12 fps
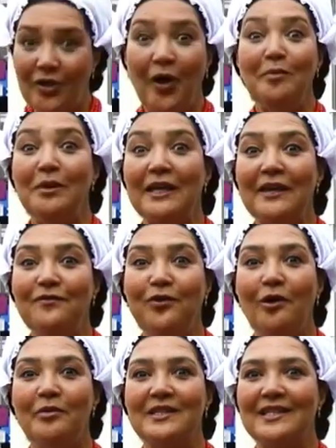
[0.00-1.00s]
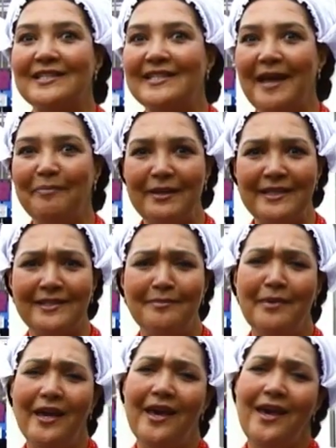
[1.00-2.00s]
Though I'm looking forward to sampling
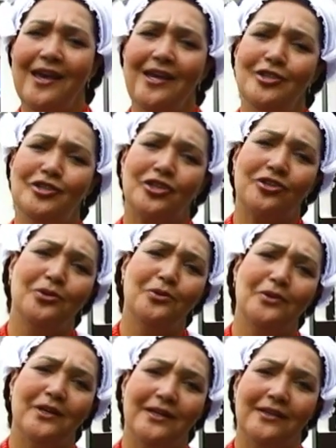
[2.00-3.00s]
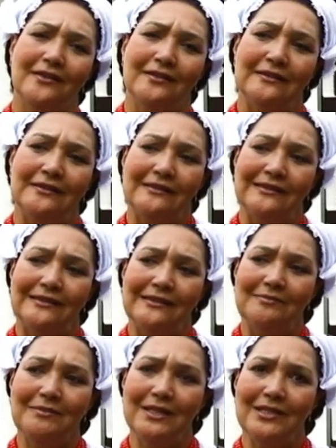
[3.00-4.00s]
some aged Gouda.
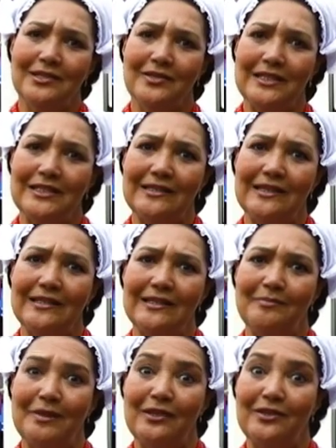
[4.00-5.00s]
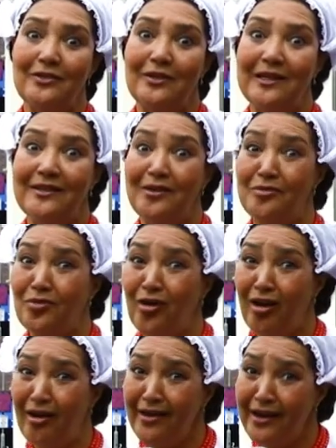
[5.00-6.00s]
I'm not so excited about trying the
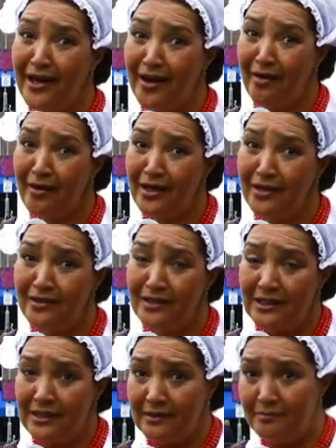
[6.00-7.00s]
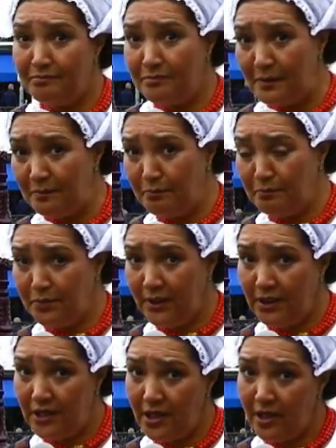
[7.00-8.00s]
raw herring, but
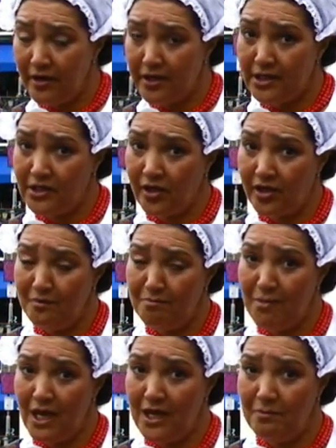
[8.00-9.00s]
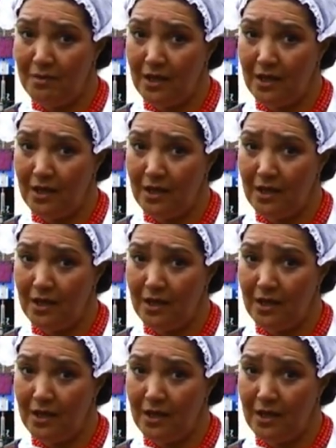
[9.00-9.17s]
Billy Eric is gonna make